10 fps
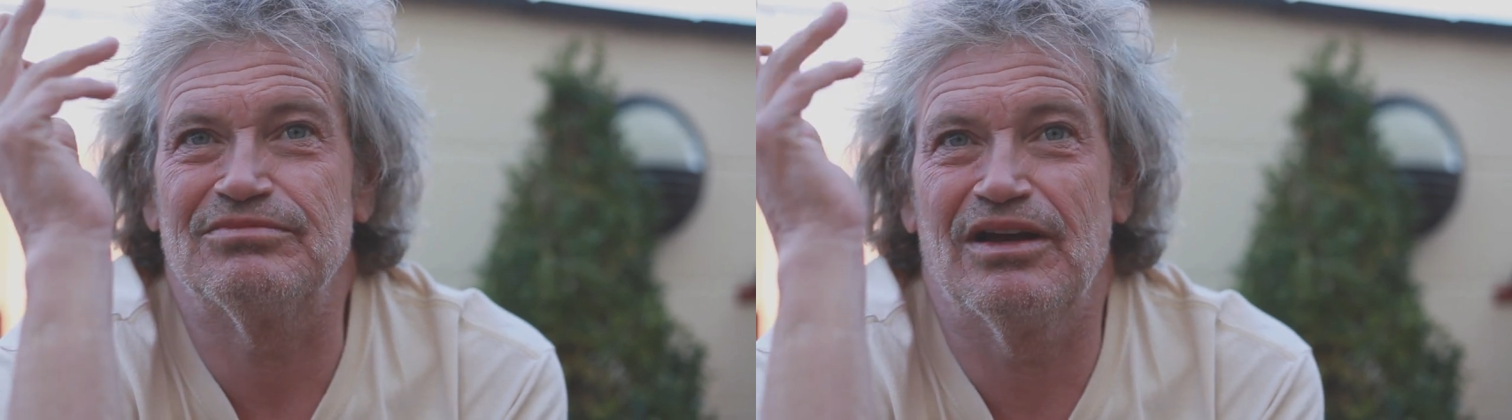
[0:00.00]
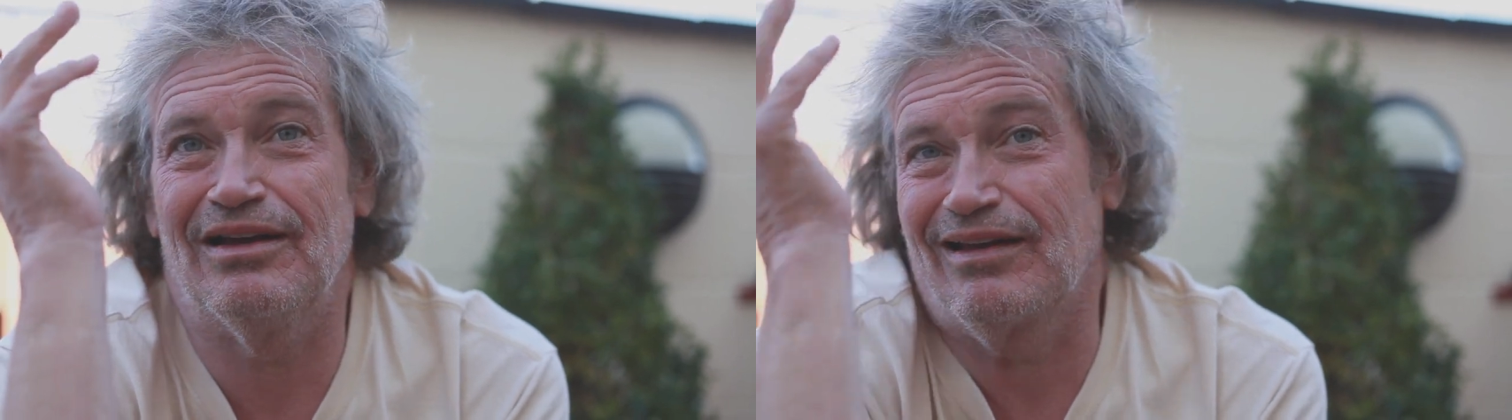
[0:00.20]

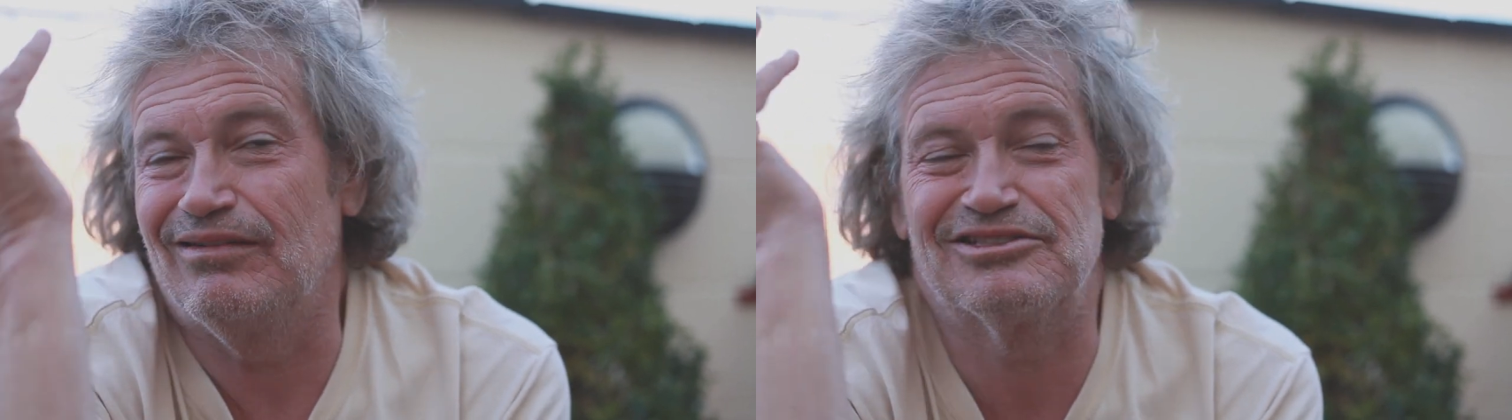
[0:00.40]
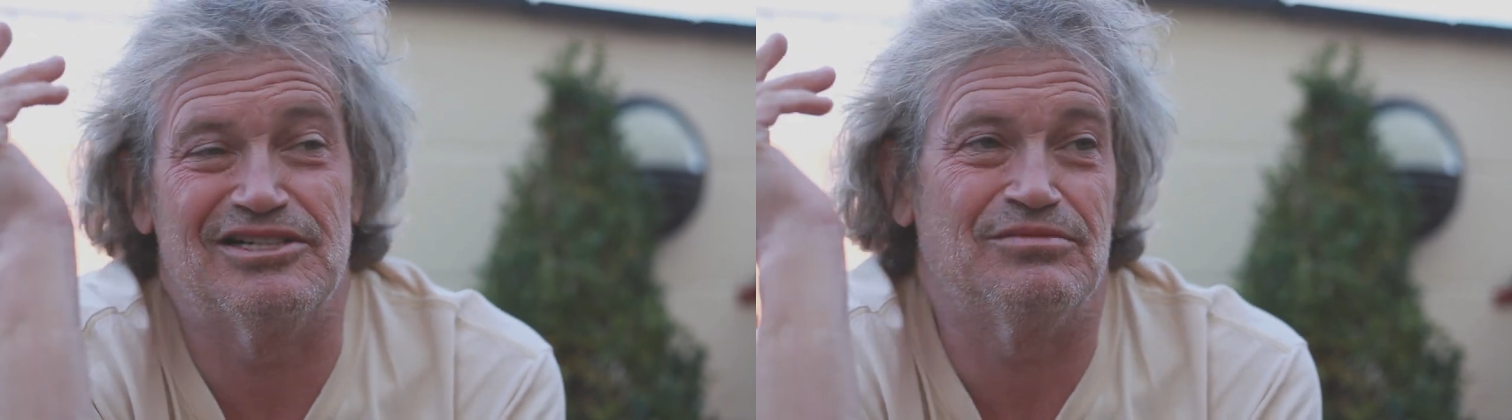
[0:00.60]
I don't know.
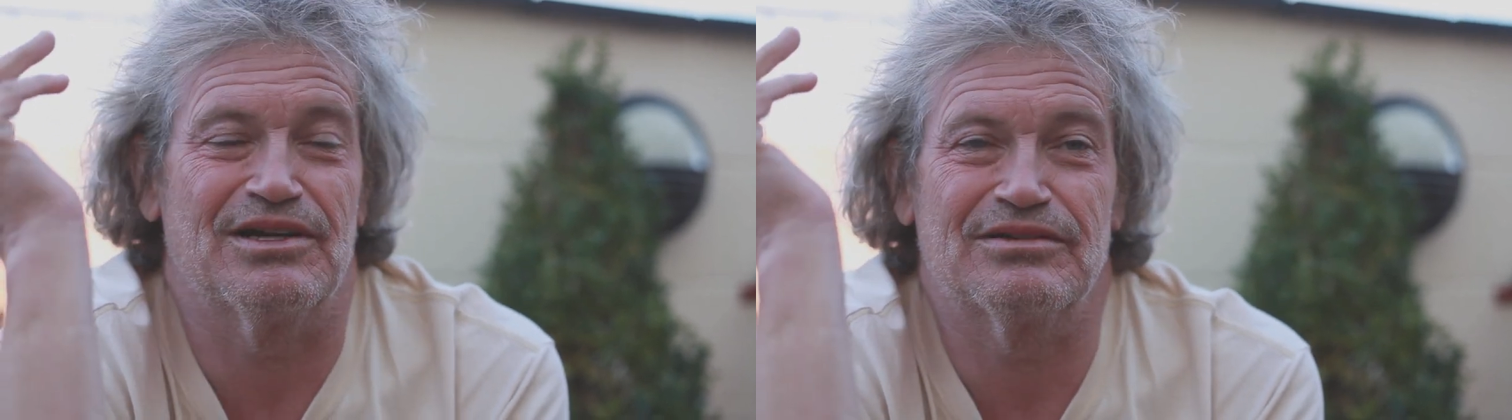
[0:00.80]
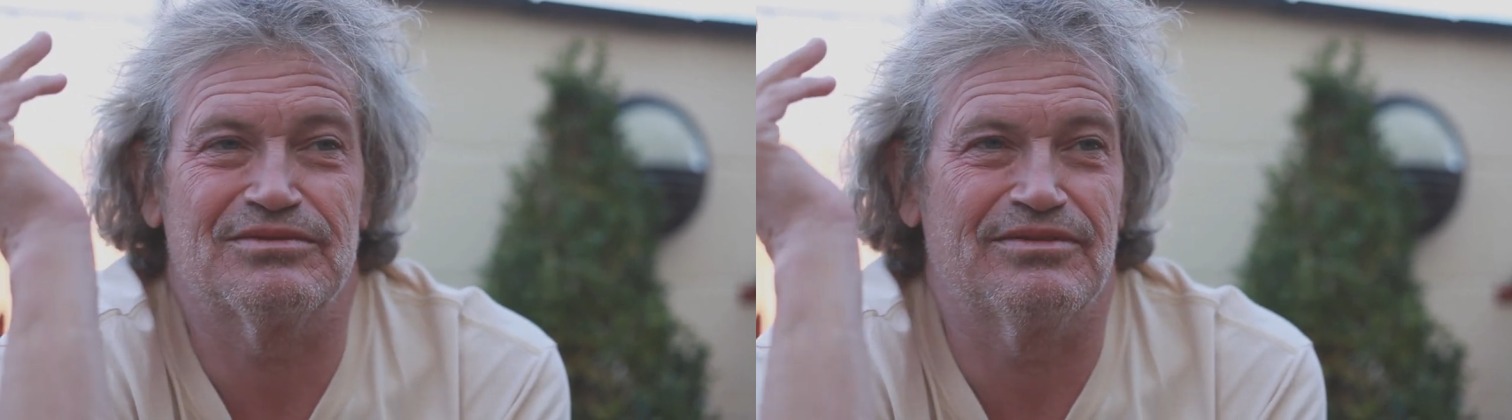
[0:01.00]
Seems
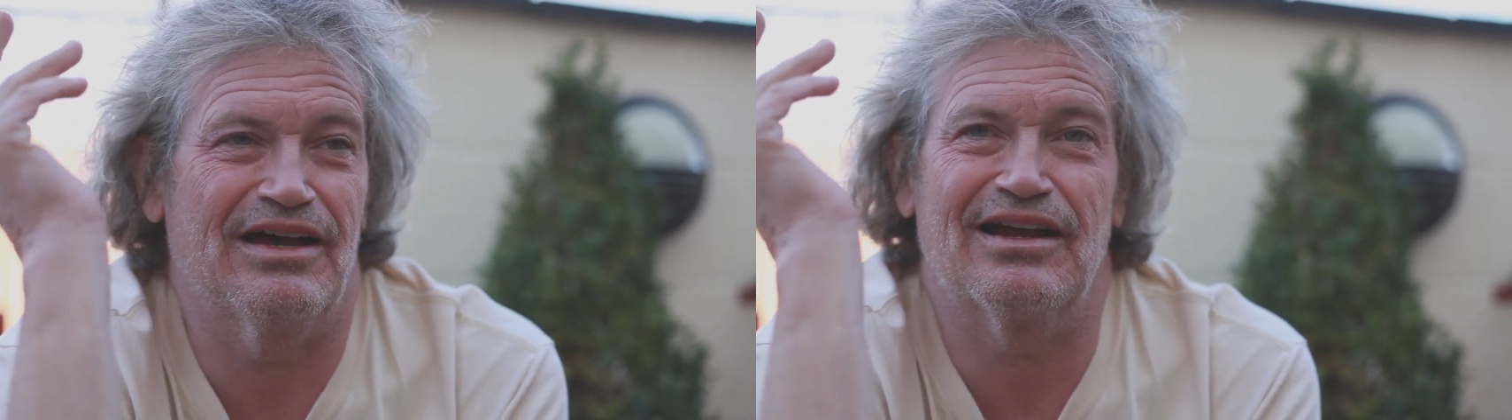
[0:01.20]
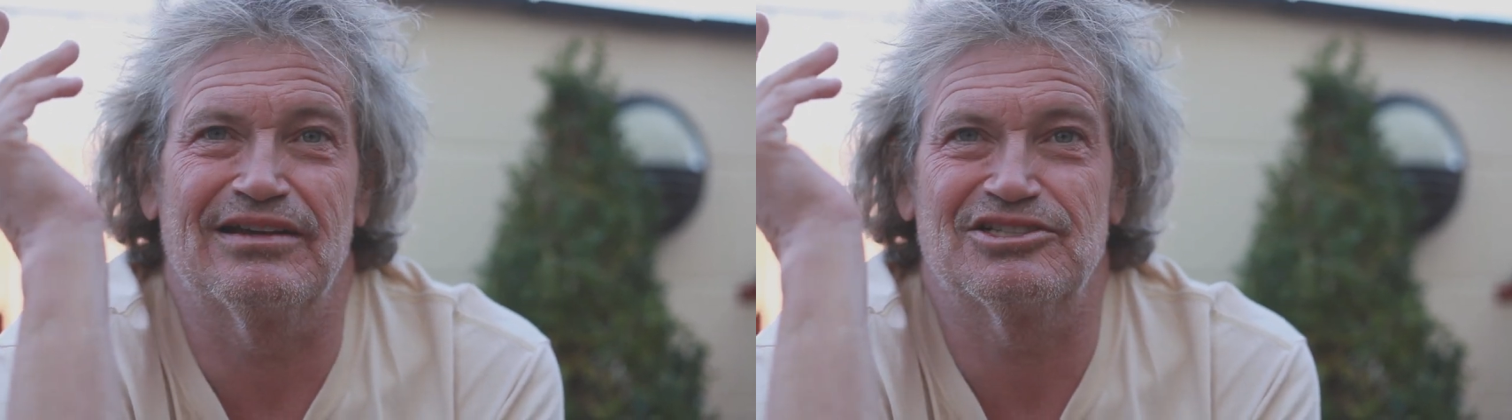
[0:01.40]
like that kind of